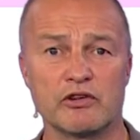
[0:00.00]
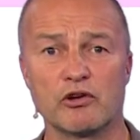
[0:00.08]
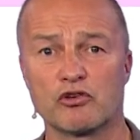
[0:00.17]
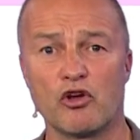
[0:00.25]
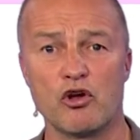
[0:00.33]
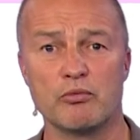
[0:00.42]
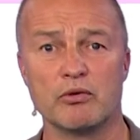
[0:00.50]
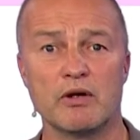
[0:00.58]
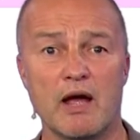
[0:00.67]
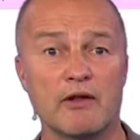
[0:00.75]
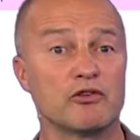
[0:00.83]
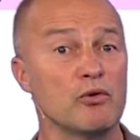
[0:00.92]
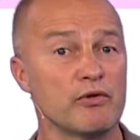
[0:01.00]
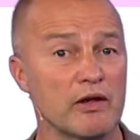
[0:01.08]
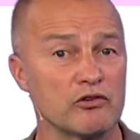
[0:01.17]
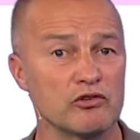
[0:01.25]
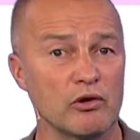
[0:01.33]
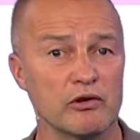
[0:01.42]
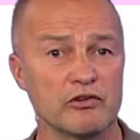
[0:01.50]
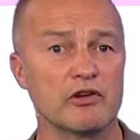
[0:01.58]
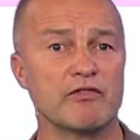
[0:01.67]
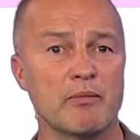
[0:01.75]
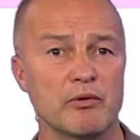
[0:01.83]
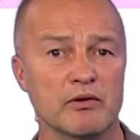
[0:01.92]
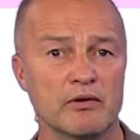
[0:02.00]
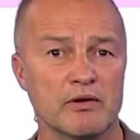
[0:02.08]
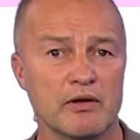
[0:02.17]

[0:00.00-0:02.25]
in October and $2,000 in November.